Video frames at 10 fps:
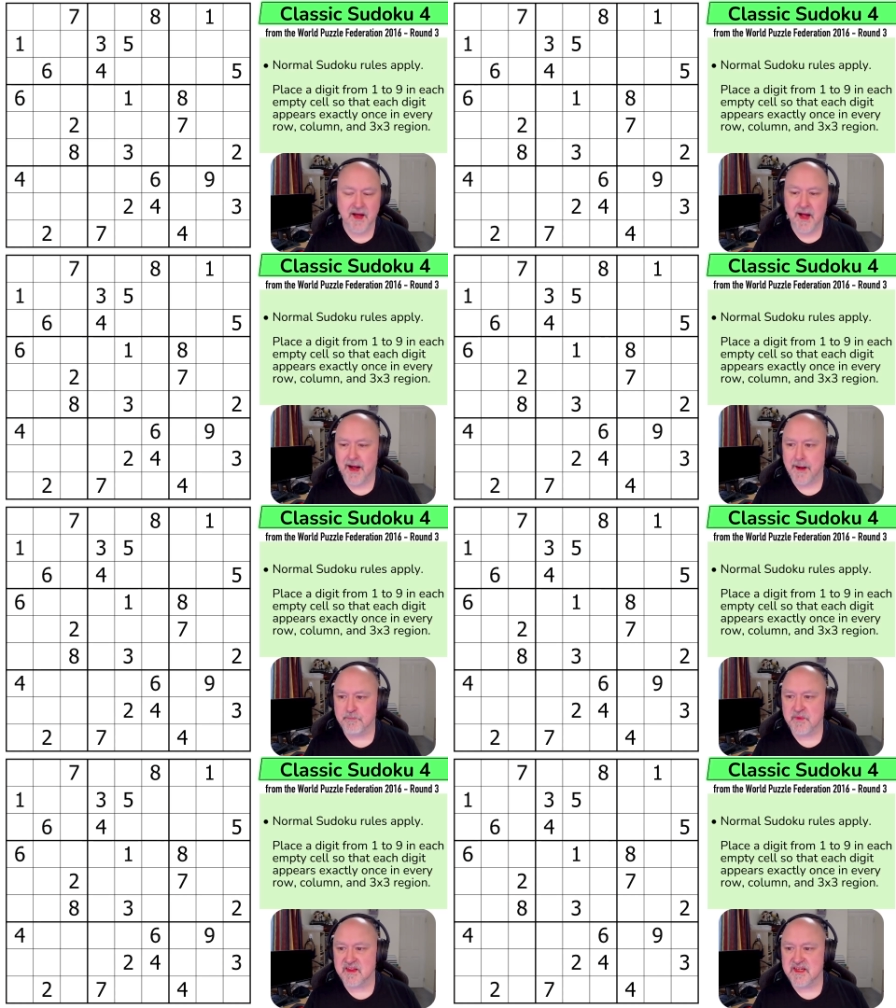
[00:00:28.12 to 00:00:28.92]
Um,
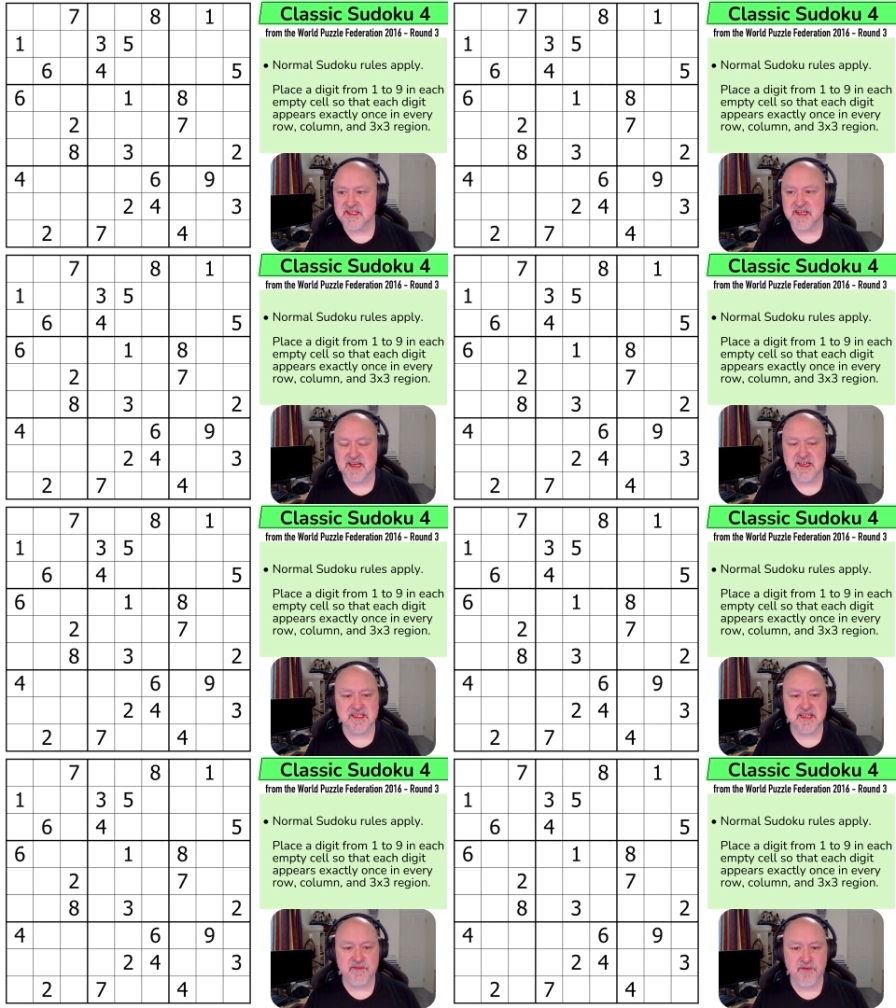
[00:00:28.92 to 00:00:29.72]
this is
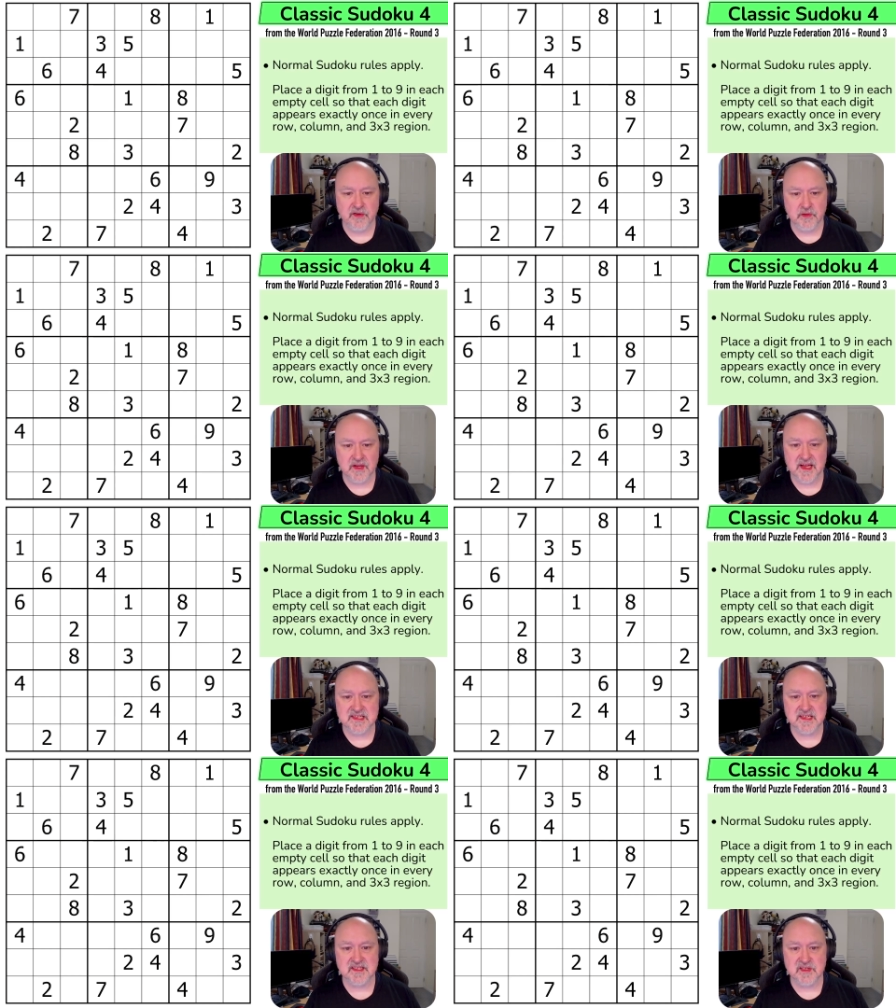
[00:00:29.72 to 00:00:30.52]
the final
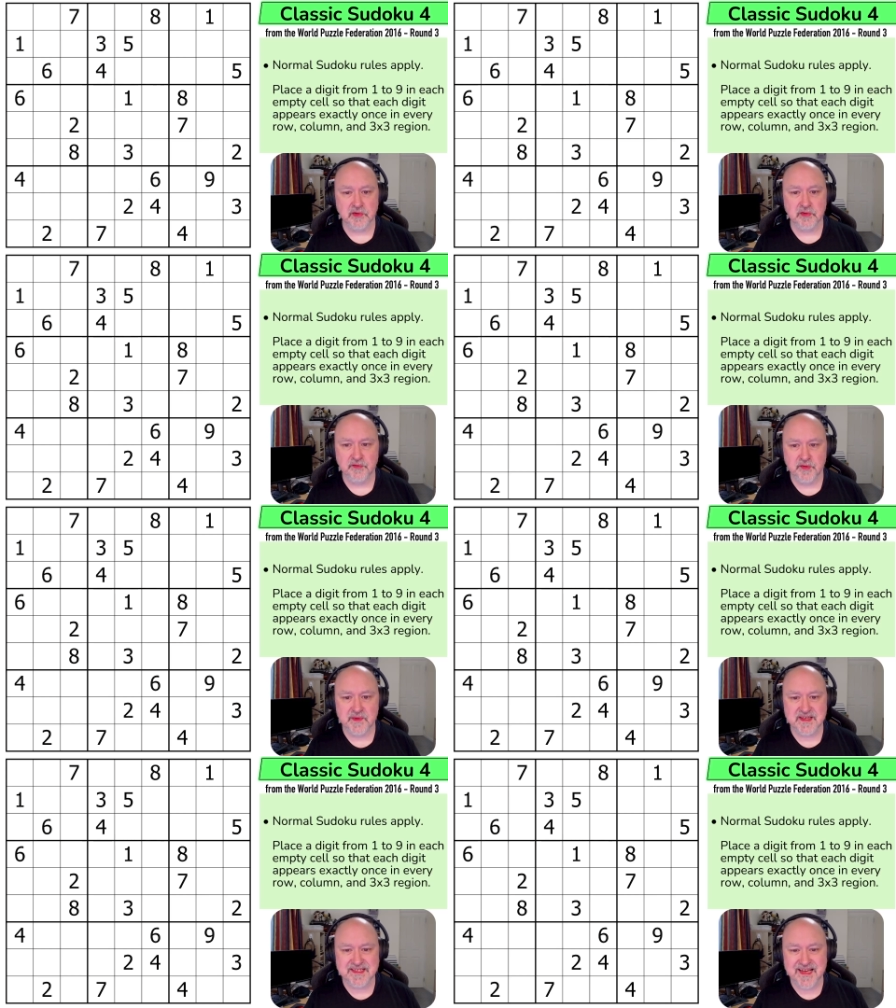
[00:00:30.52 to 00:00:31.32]
classic Sudoku from
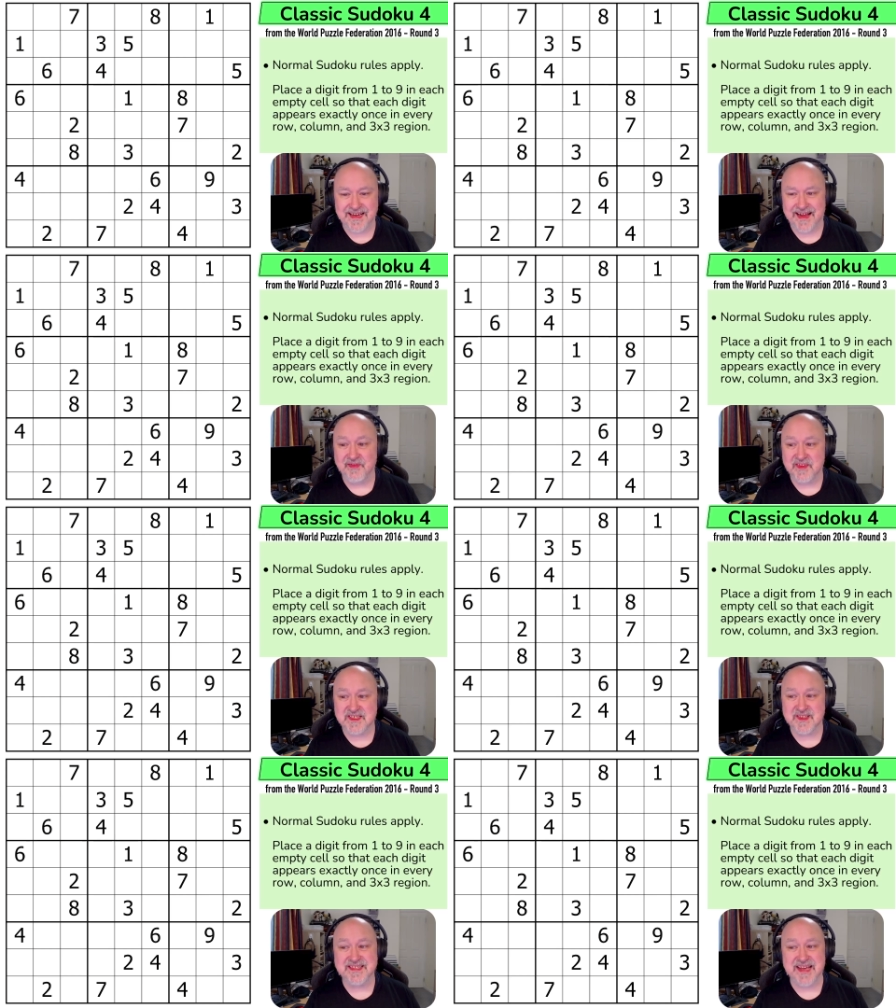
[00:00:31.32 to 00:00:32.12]
this set, and this
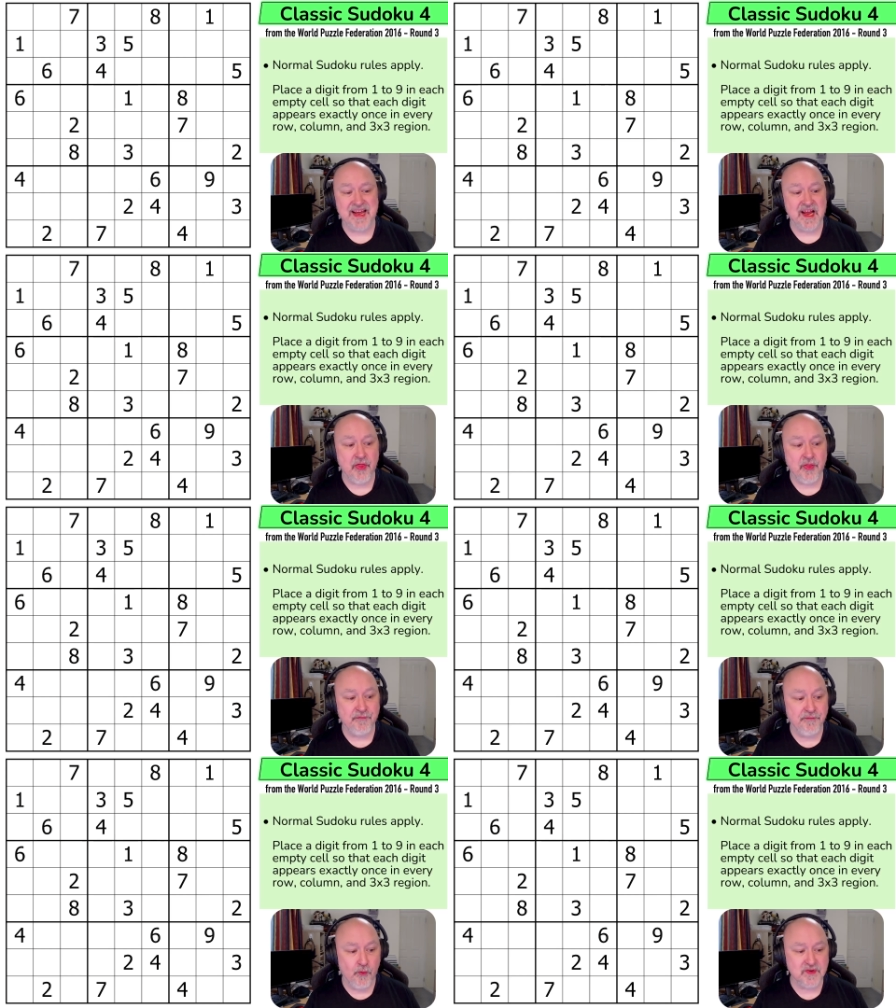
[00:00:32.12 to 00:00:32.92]
is a
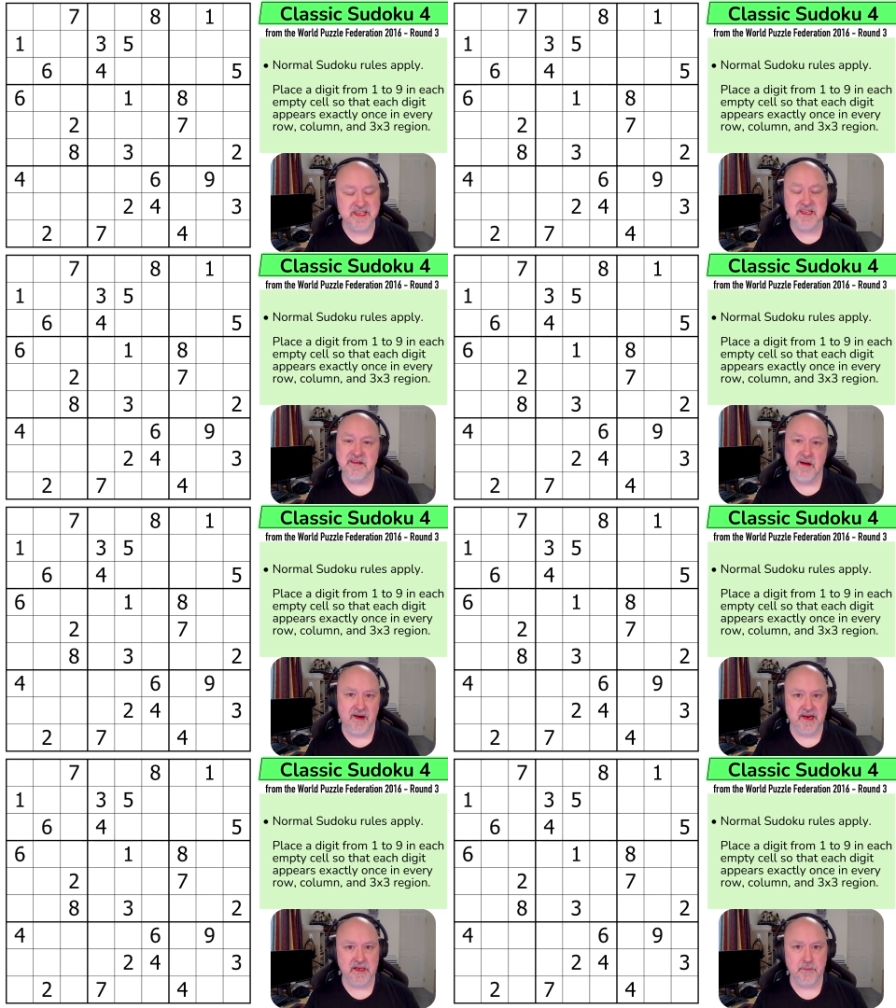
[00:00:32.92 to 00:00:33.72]

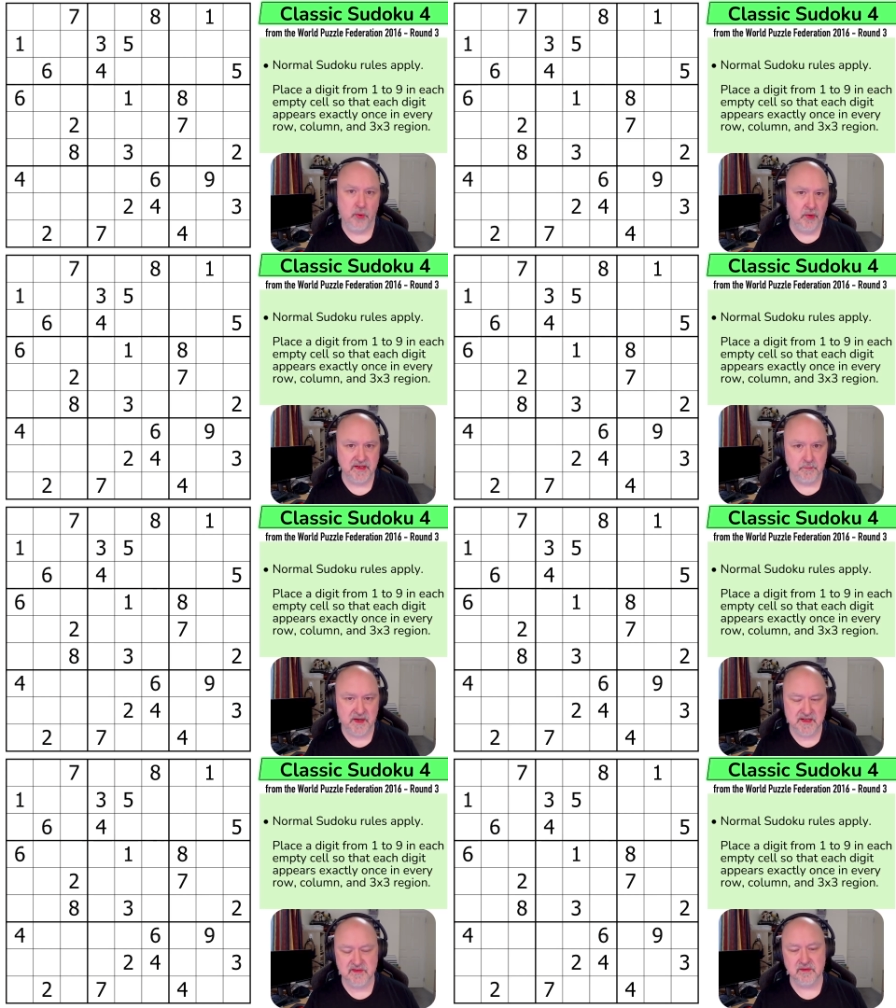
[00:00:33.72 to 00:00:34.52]
49 point
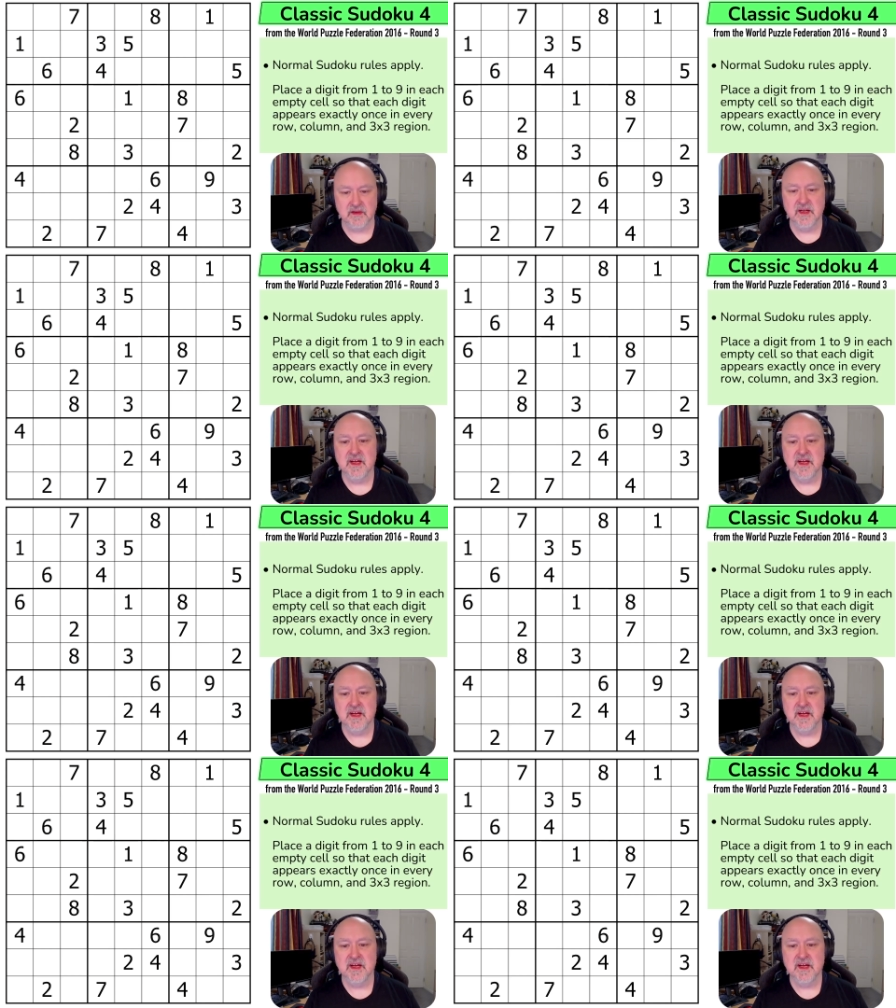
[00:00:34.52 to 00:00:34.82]
puzzle.